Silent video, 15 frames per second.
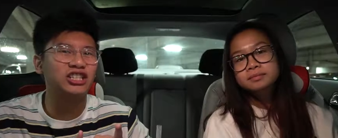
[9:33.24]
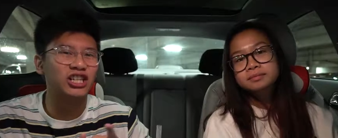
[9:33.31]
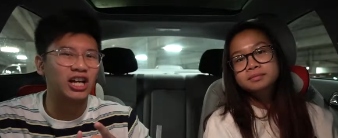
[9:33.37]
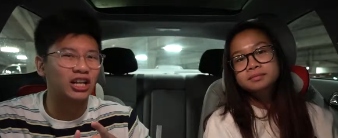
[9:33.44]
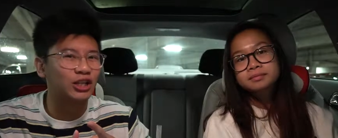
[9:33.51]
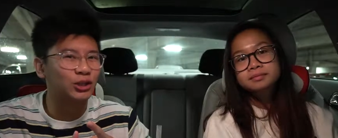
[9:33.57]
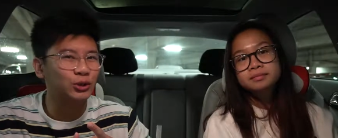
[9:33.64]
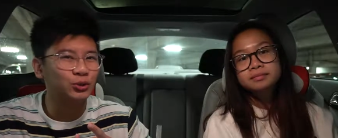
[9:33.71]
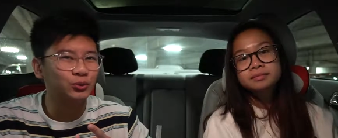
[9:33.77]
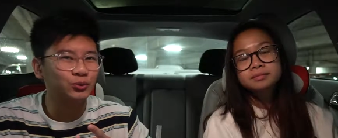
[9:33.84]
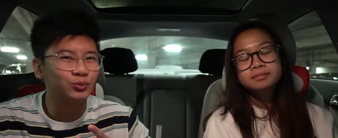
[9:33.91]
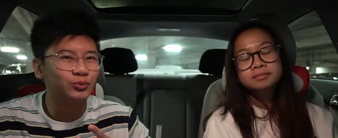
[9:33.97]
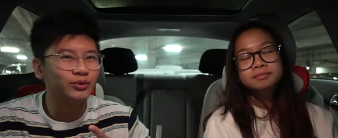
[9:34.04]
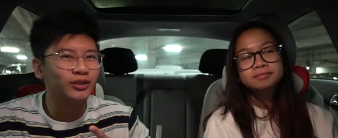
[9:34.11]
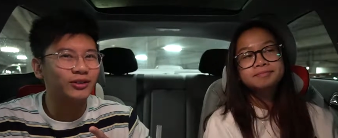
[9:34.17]
Speaker 1: jello.
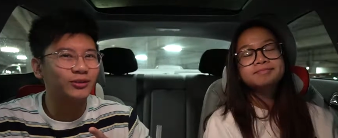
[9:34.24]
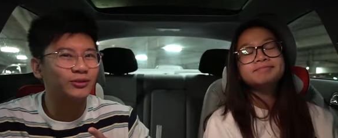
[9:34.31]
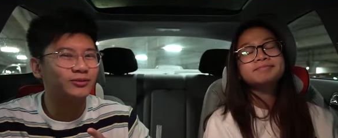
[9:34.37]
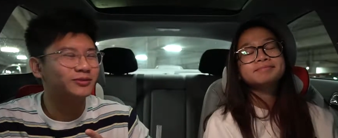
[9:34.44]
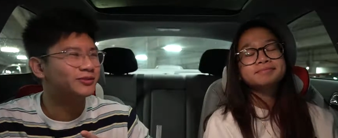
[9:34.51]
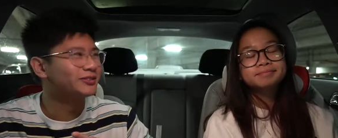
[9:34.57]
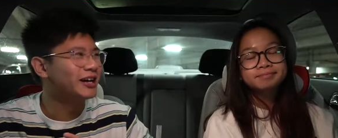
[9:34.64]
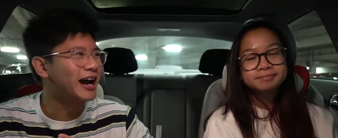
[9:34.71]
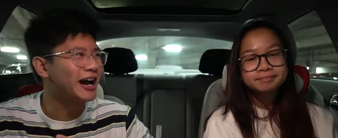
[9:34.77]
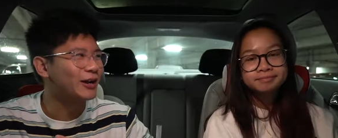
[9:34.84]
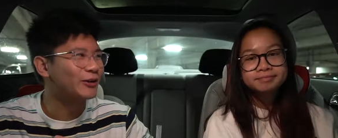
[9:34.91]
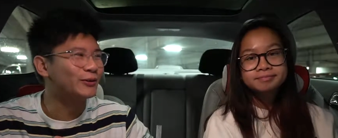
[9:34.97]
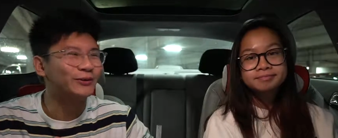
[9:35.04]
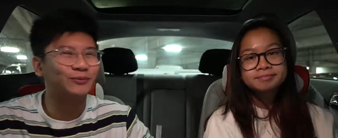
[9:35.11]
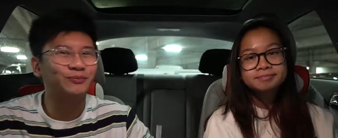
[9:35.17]
I
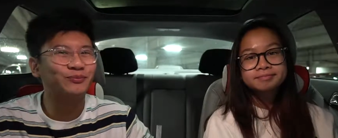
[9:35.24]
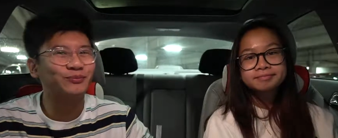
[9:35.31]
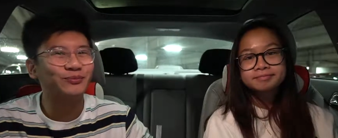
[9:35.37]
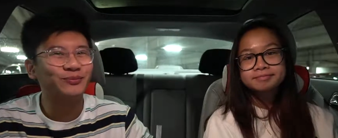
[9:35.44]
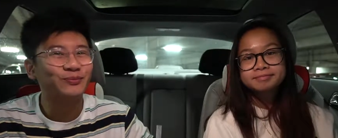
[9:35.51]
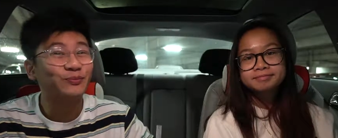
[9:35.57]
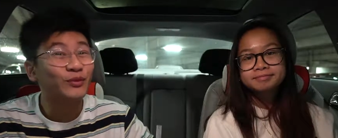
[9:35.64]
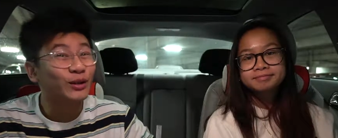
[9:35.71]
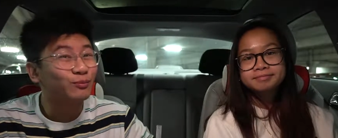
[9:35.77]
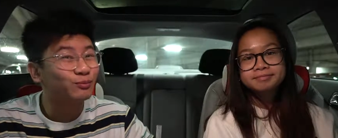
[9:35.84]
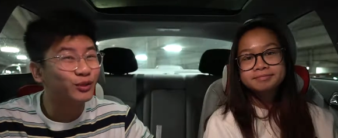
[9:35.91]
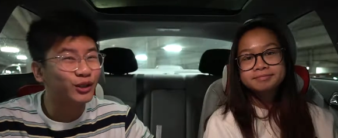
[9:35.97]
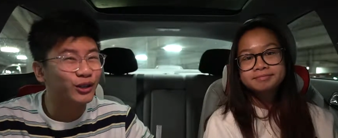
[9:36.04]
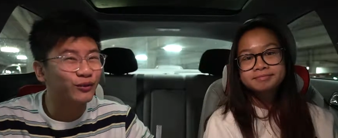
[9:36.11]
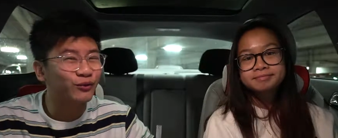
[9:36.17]

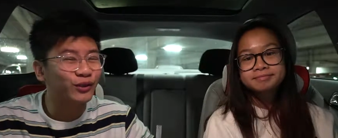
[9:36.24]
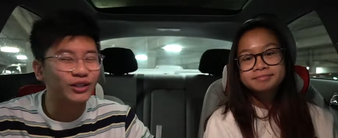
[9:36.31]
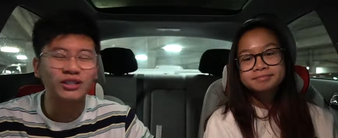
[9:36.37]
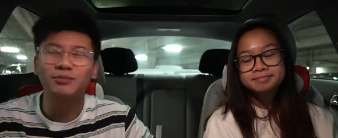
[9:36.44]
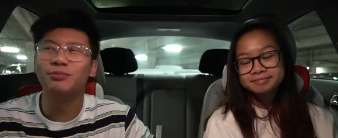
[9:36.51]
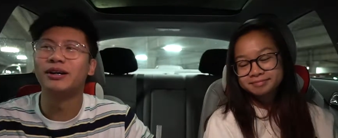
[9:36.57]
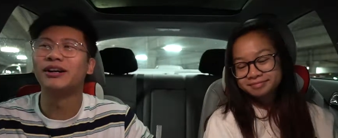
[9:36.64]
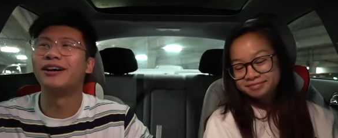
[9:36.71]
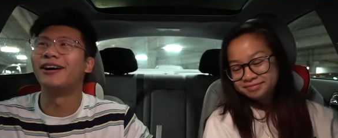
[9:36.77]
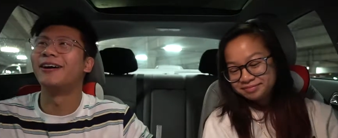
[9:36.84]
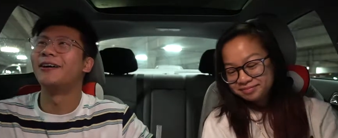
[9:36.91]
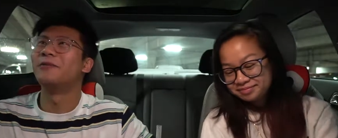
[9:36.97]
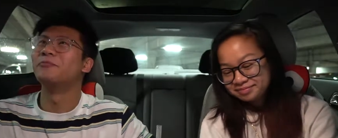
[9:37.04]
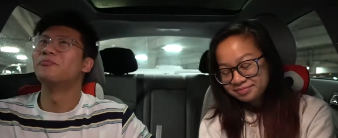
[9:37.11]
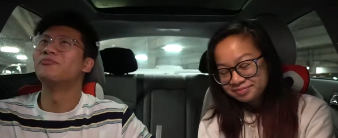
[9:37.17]
don't the difference, but
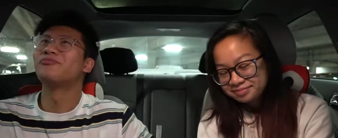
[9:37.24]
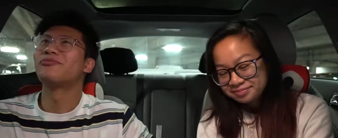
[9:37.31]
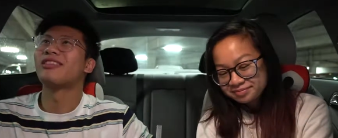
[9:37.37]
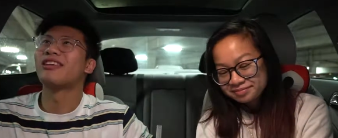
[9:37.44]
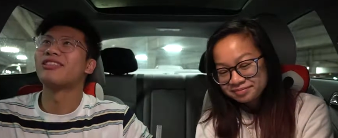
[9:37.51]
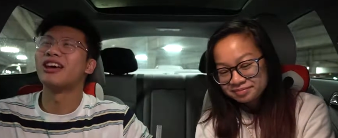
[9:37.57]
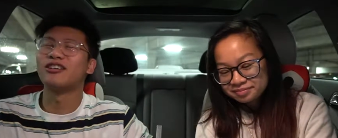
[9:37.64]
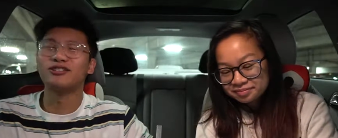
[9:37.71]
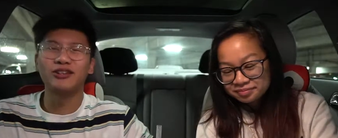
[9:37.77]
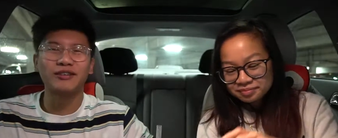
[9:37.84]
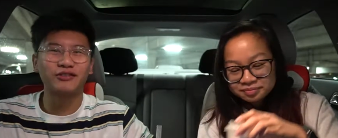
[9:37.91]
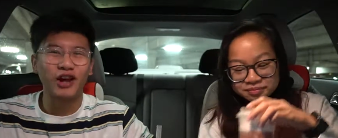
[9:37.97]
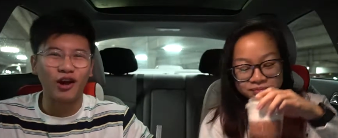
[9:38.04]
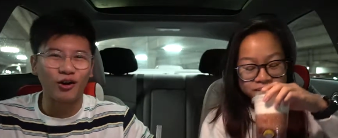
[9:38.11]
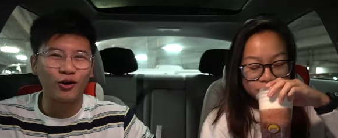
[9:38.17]
um, they also
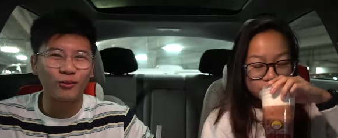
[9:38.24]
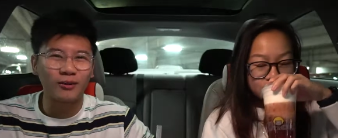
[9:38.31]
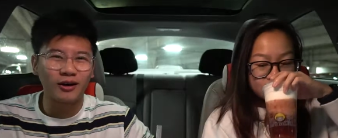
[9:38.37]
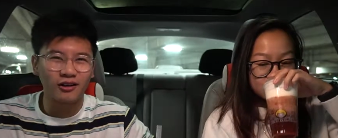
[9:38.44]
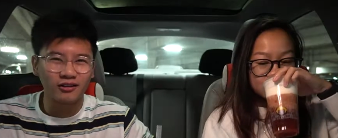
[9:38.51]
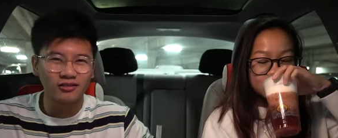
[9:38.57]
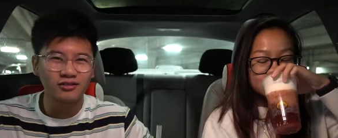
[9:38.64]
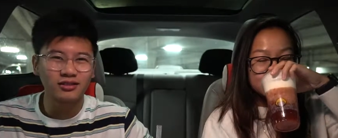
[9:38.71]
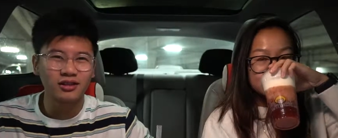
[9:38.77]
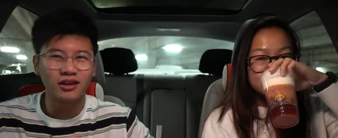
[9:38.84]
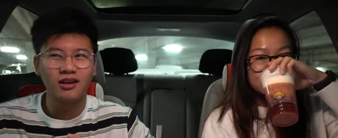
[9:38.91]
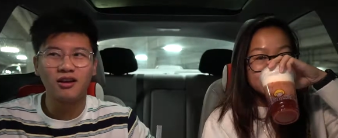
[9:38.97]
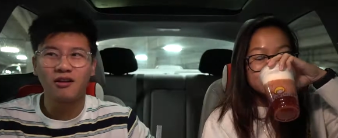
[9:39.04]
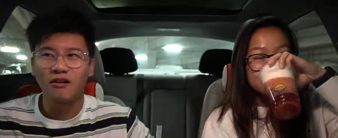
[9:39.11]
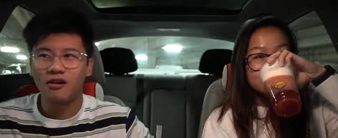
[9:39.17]
have taro balls
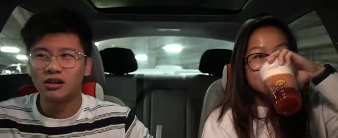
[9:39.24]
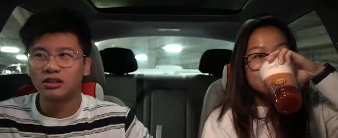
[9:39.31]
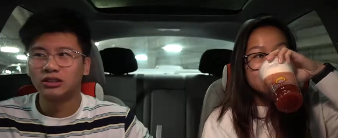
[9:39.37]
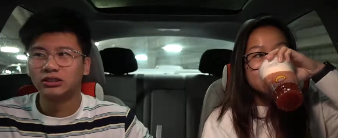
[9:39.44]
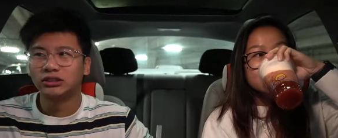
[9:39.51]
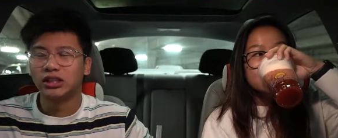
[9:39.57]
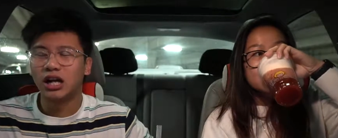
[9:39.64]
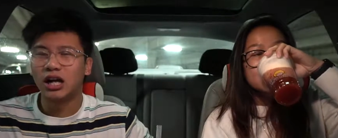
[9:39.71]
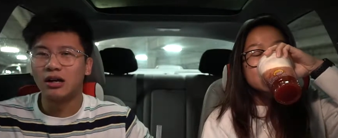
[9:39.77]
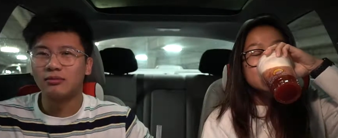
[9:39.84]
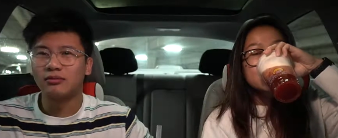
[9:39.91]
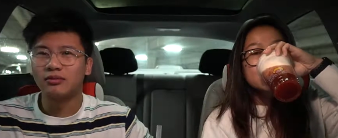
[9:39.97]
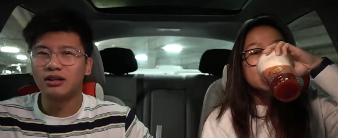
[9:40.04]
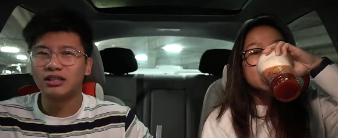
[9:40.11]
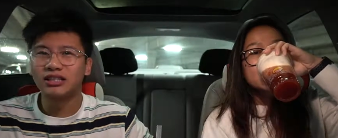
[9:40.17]

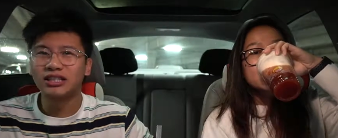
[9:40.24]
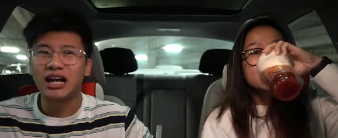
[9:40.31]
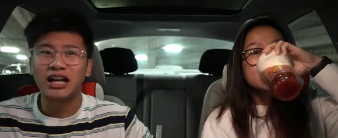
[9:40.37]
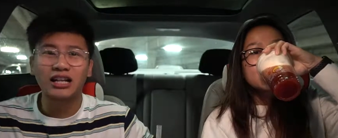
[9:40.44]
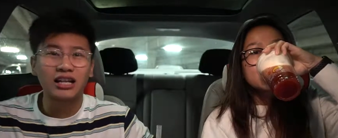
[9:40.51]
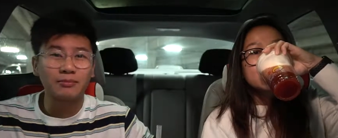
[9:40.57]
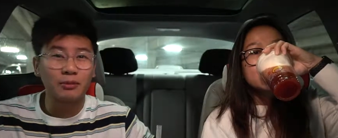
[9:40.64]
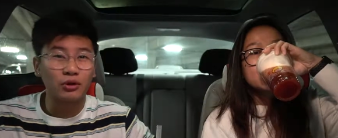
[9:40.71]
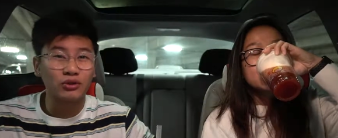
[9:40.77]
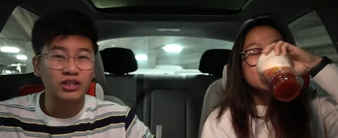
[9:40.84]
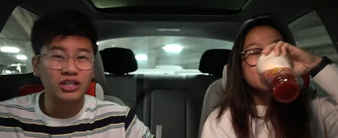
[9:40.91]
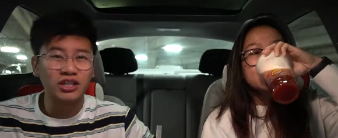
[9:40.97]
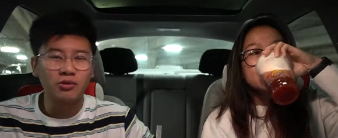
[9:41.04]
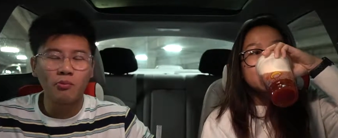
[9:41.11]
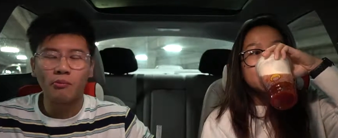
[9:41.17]
um, it's kind of like
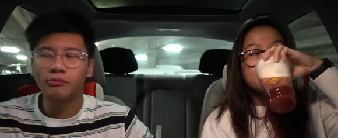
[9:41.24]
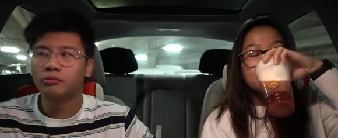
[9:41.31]
mochi.